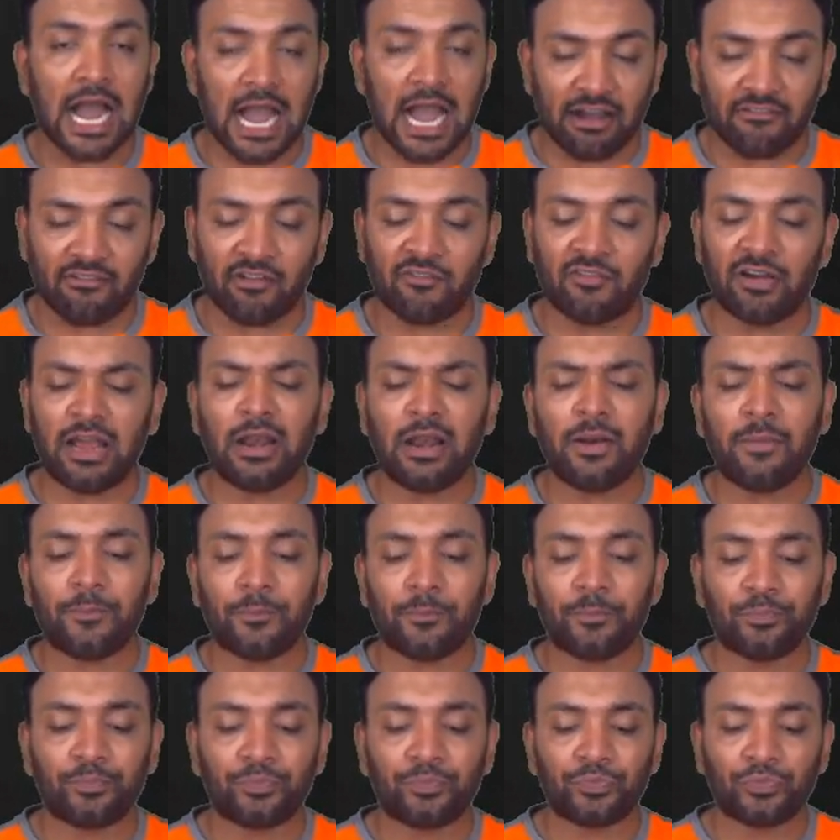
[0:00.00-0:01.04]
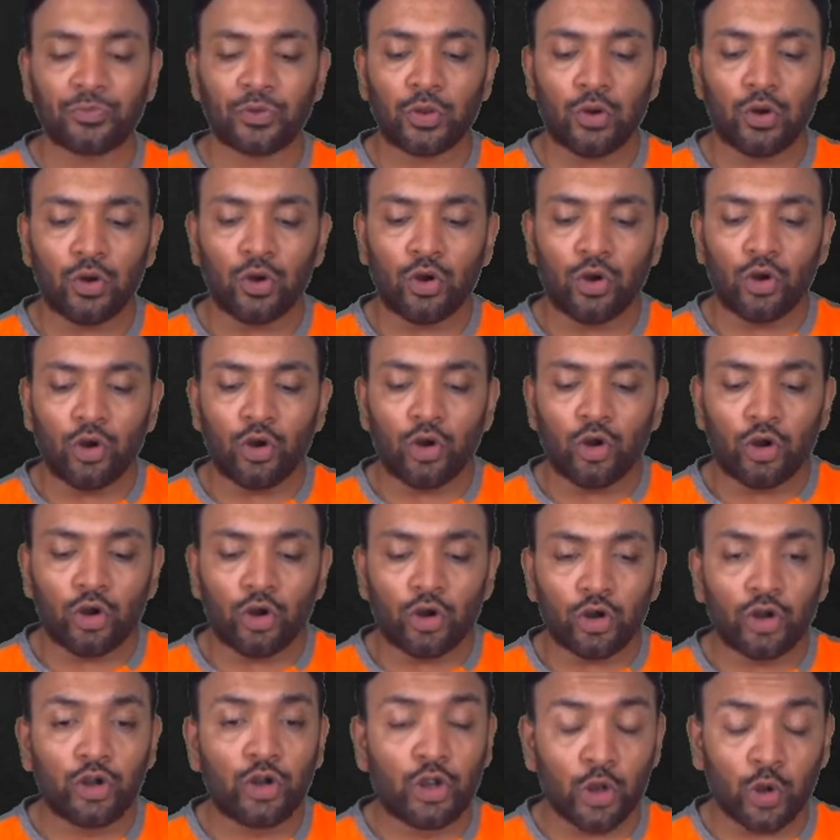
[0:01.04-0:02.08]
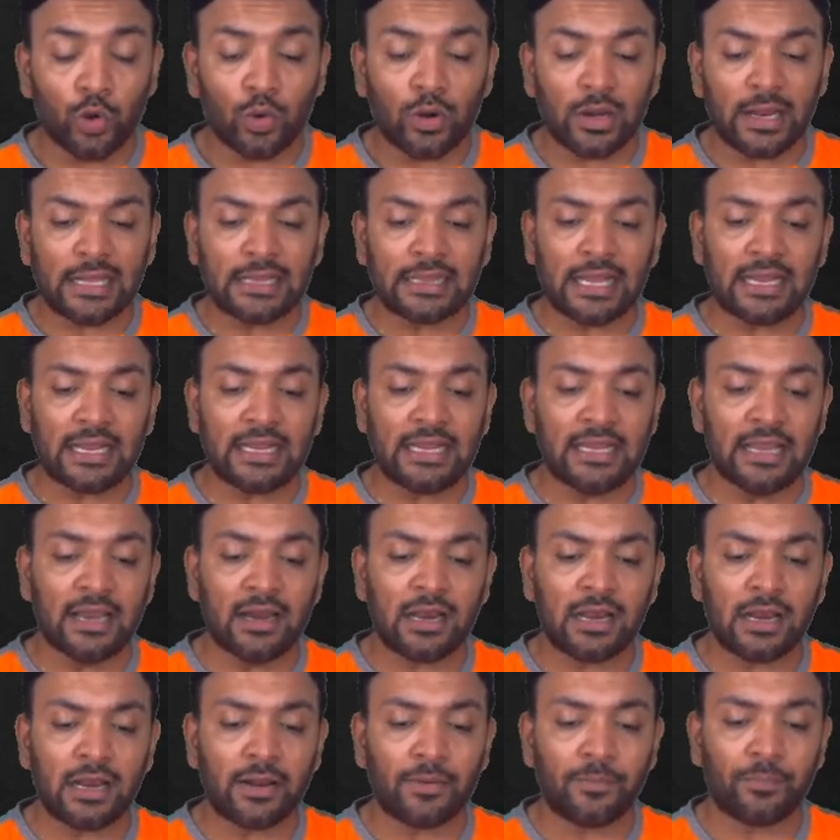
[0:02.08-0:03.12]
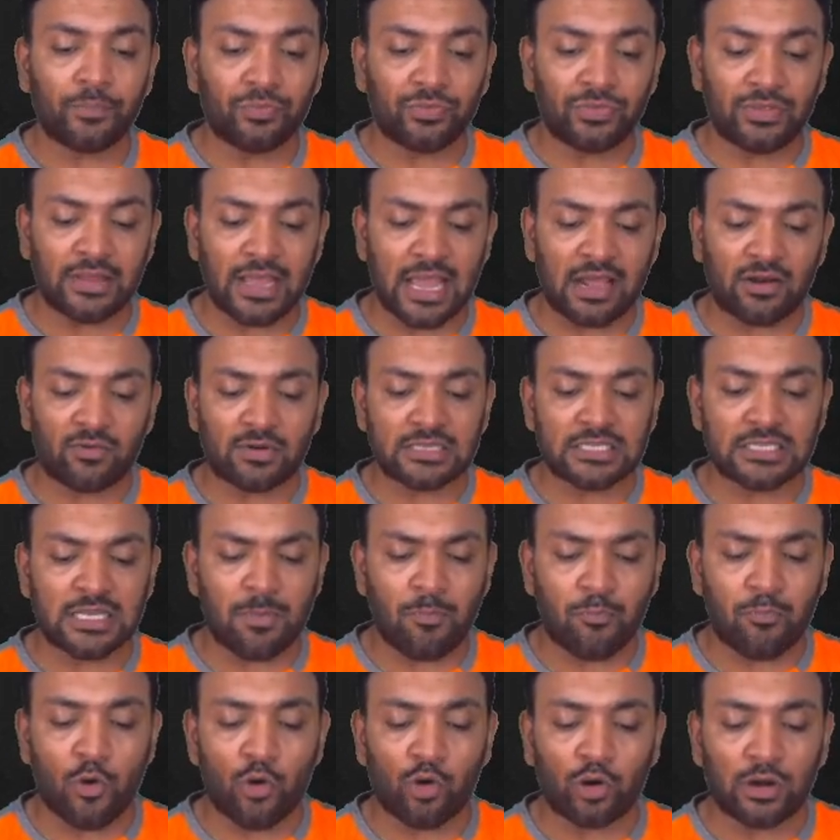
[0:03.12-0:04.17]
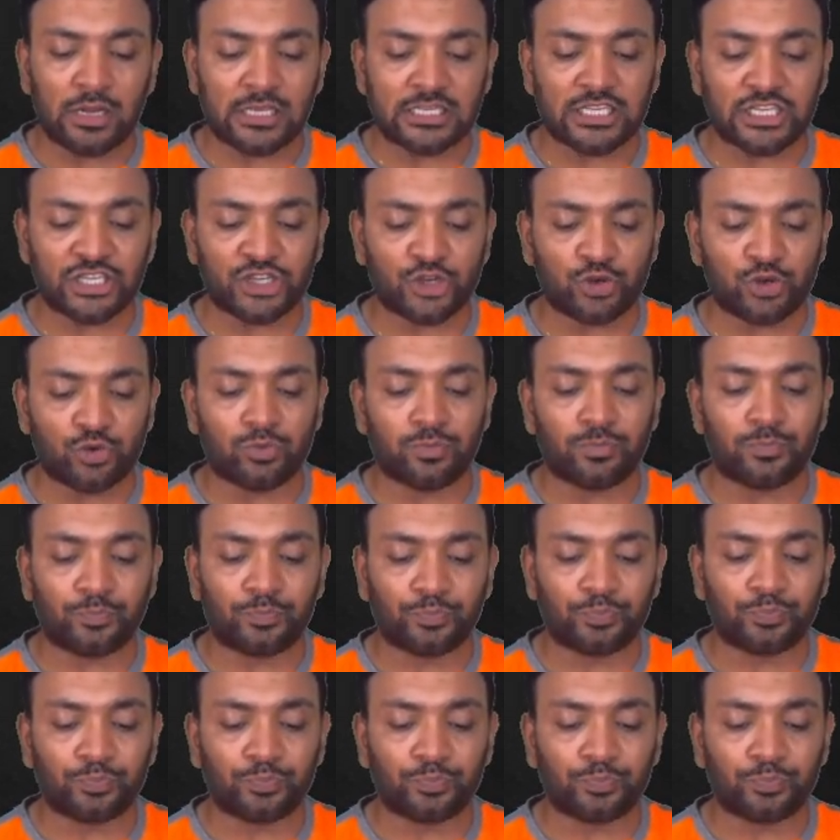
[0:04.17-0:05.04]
However, during the year, there was a bonus issue.